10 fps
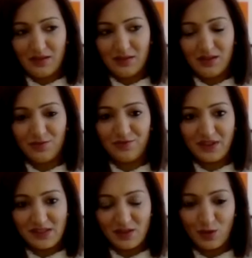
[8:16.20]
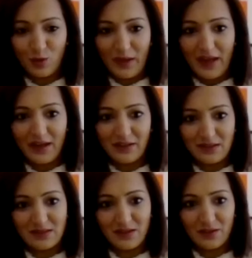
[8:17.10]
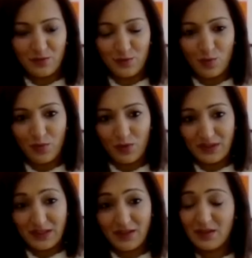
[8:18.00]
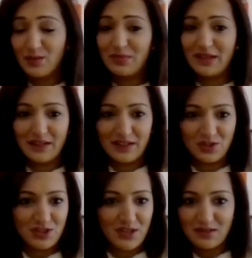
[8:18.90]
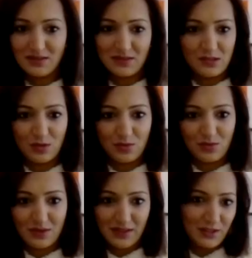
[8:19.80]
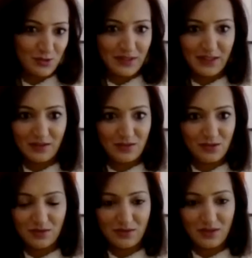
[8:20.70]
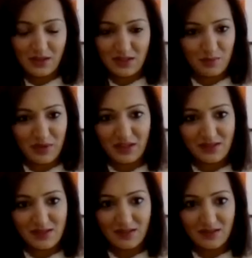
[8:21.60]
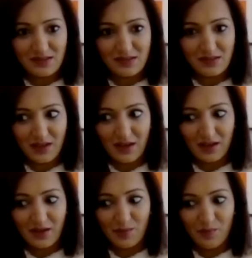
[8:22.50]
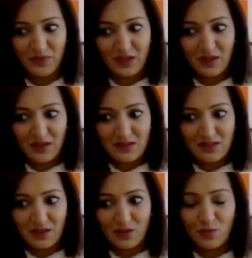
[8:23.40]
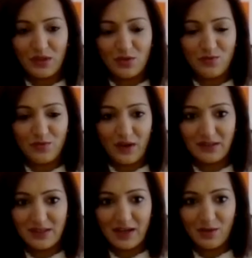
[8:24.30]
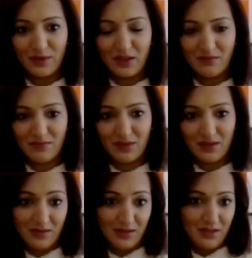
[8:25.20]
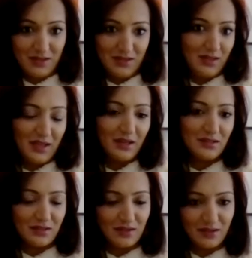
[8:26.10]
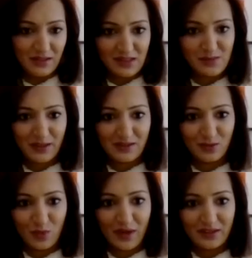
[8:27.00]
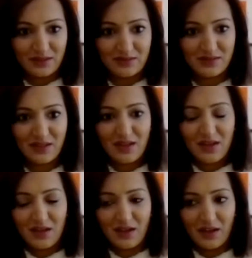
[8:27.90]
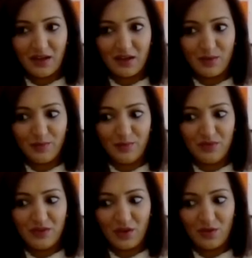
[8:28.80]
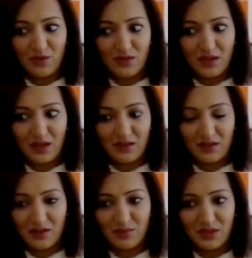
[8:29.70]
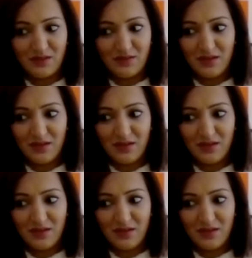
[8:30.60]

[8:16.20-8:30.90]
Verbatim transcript: the physical pain inside of your body. It completely shatters you literally into pieces. Certainly when you find out in unexpected ways. So yeah, I mean,